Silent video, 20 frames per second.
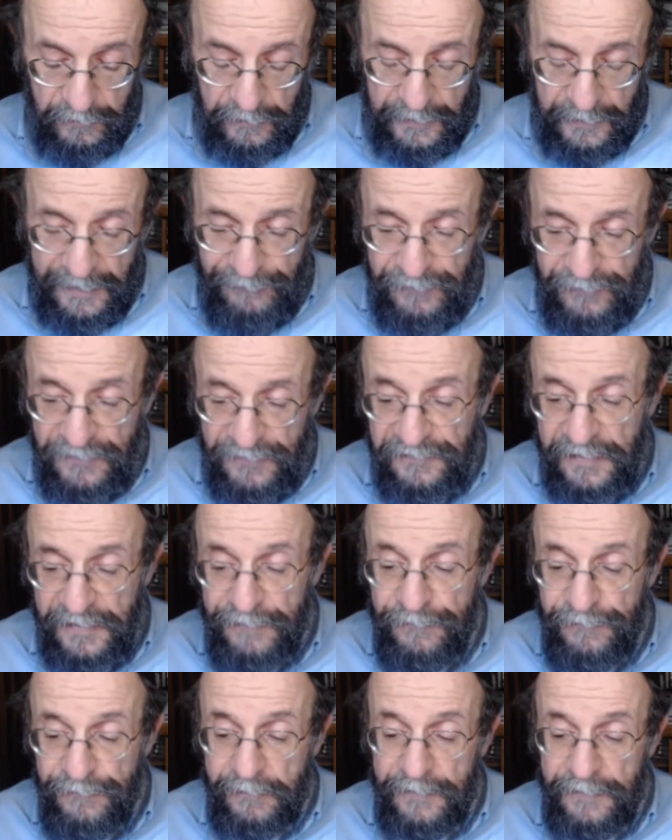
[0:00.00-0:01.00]
I have to
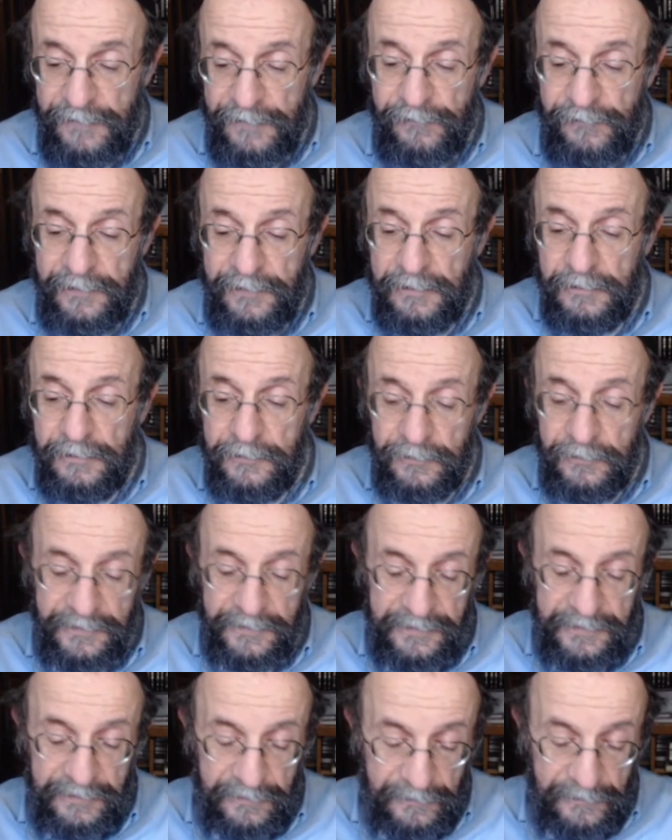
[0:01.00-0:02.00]
say very, very
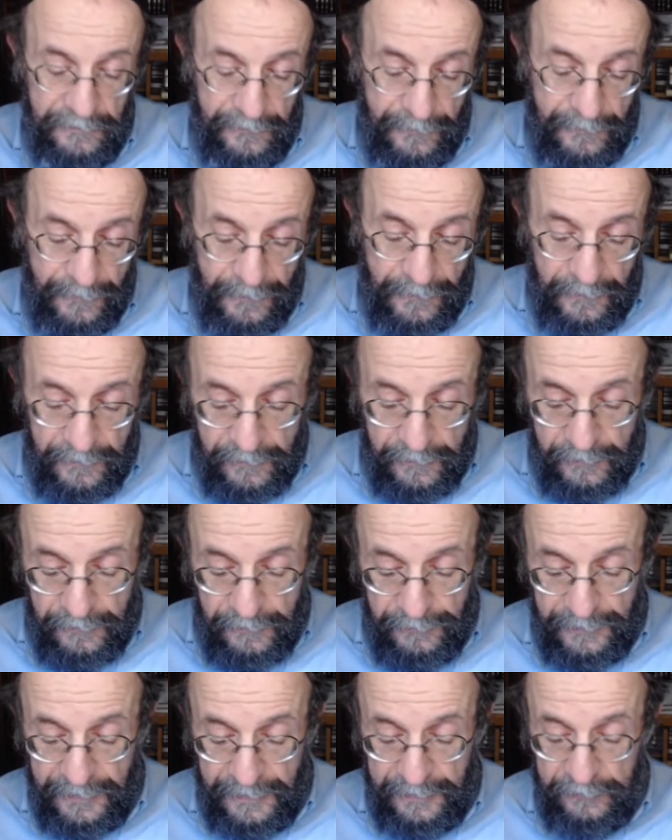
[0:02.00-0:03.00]
clearly
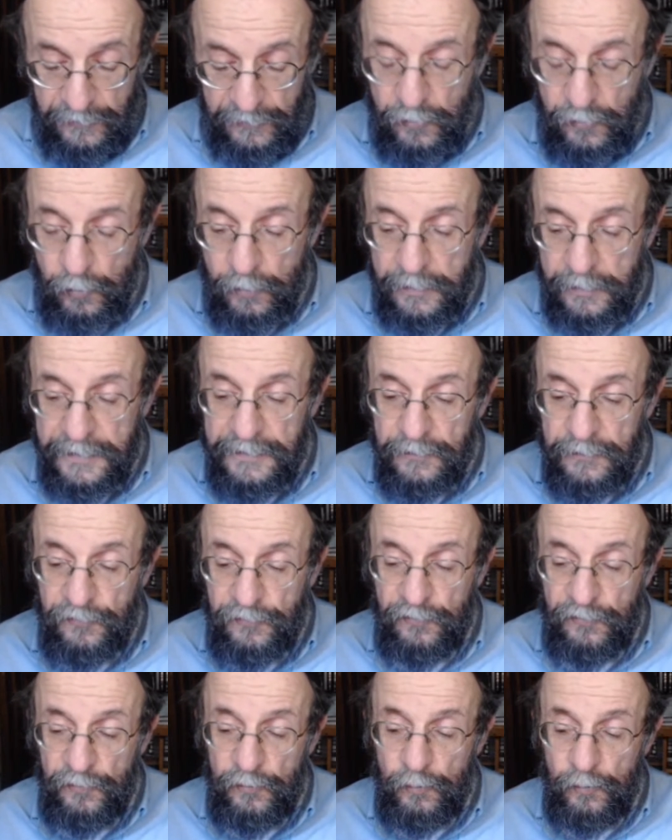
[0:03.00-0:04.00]
that according
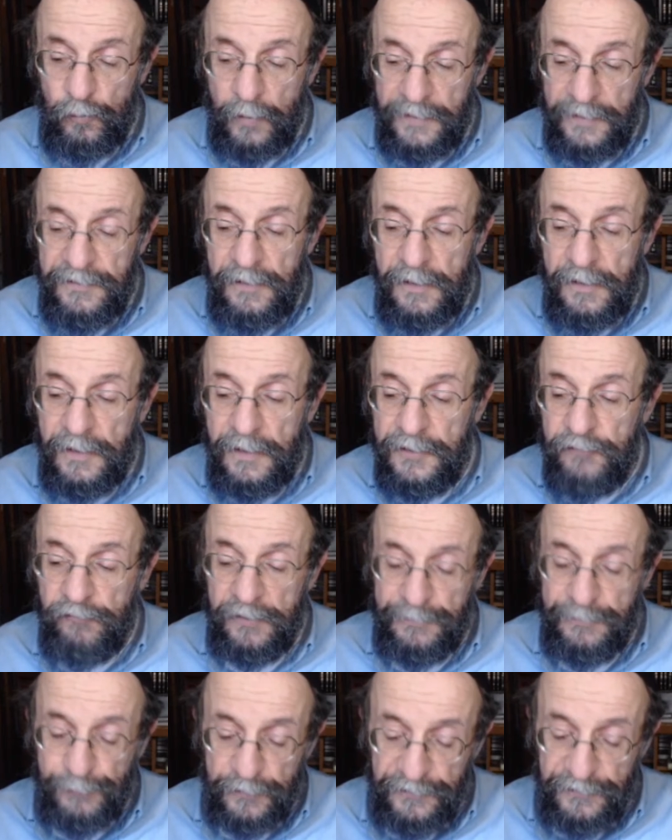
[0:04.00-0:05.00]
to
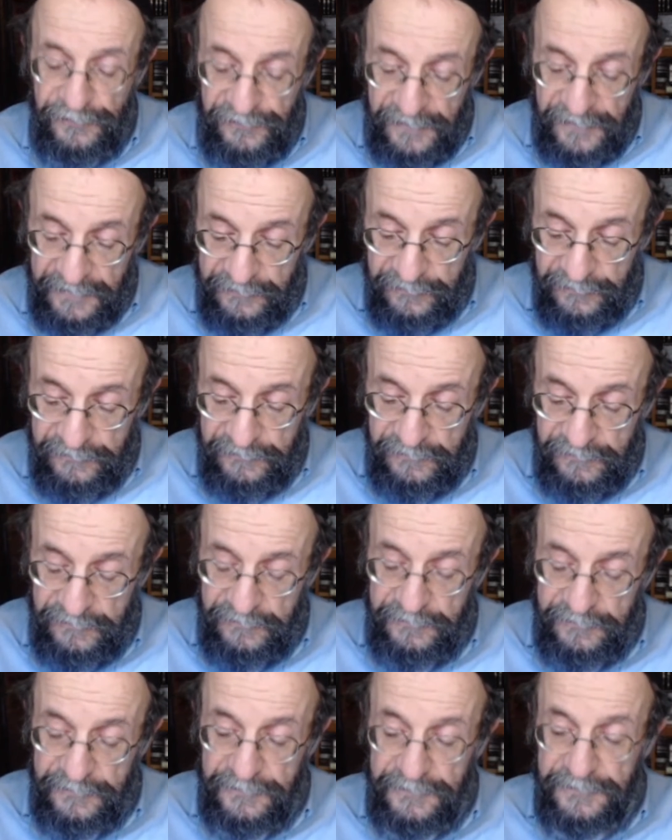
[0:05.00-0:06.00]
100%
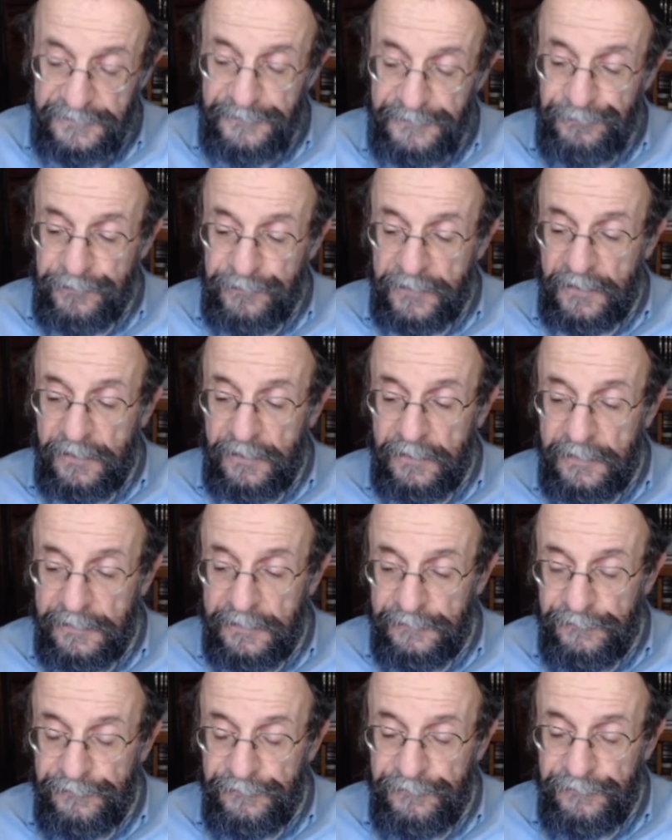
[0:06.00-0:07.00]

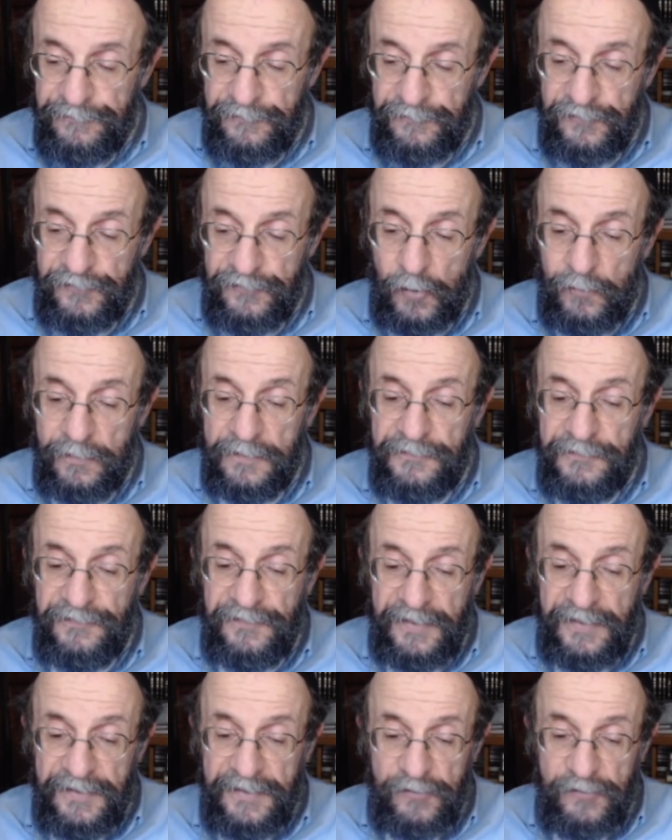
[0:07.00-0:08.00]
of Torah
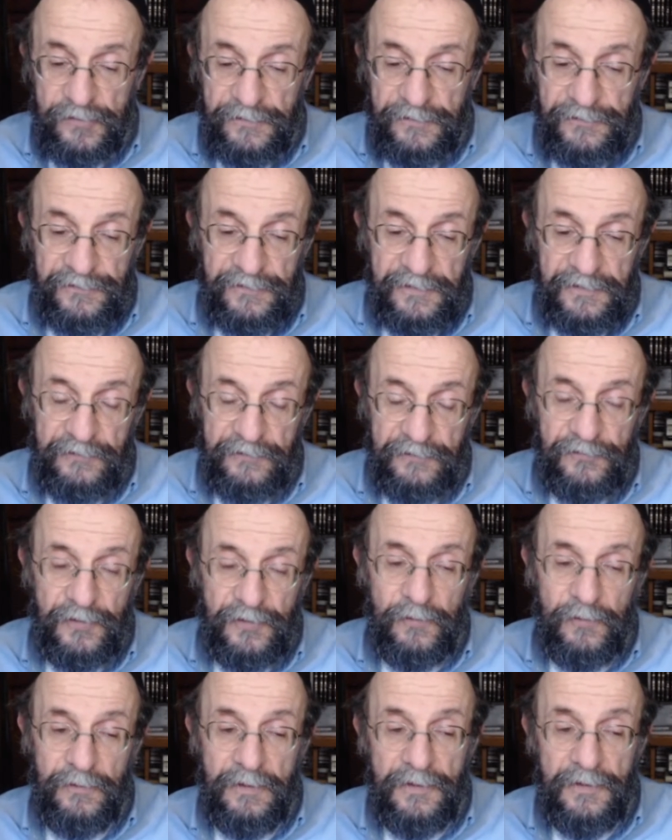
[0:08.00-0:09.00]
sages and
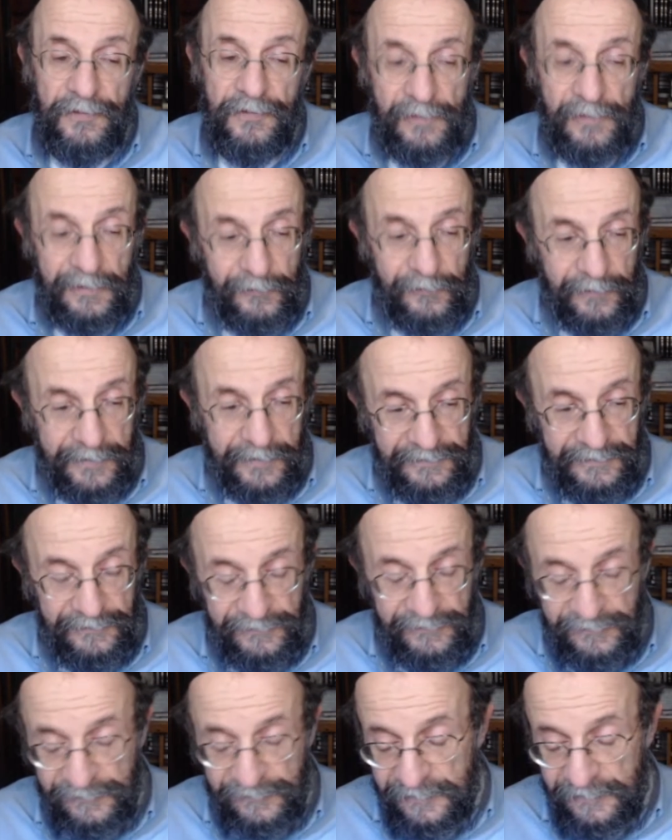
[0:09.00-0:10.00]
Torah
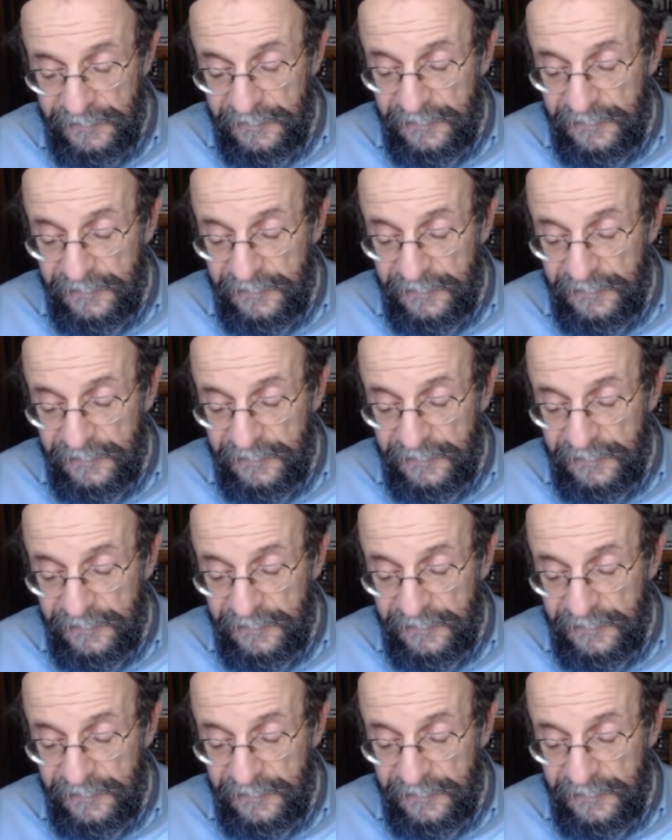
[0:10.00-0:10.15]
authorities,